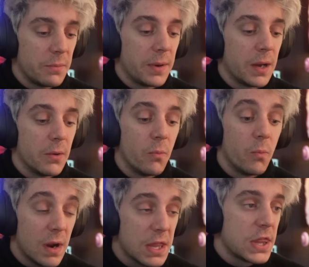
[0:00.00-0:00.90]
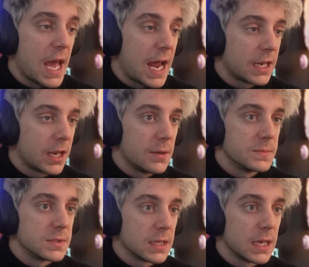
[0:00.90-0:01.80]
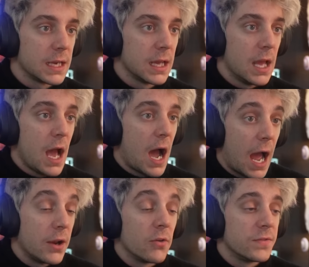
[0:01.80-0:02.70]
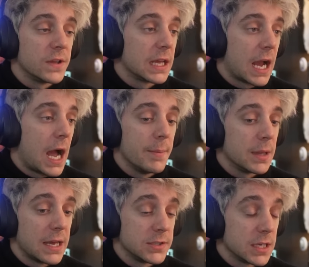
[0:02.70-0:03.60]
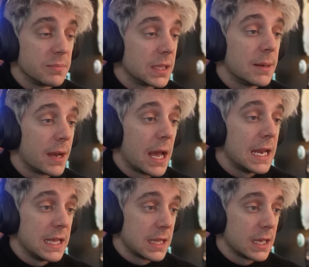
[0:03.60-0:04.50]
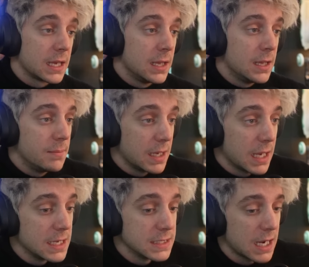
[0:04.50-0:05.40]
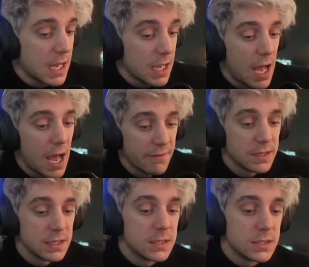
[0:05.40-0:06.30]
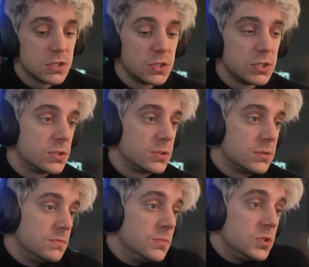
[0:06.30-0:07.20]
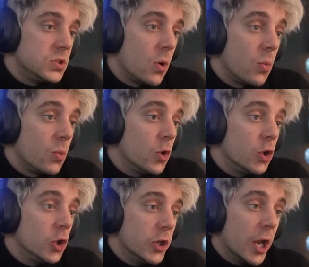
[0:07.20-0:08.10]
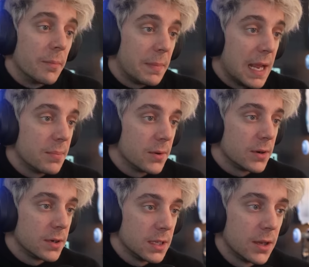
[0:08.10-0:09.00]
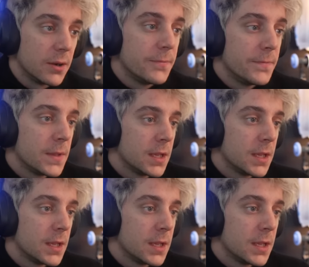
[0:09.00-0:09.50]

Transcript: But with that comes like, I don't feel like I'm allowed to complain about anything because I have it so good on paper, you know?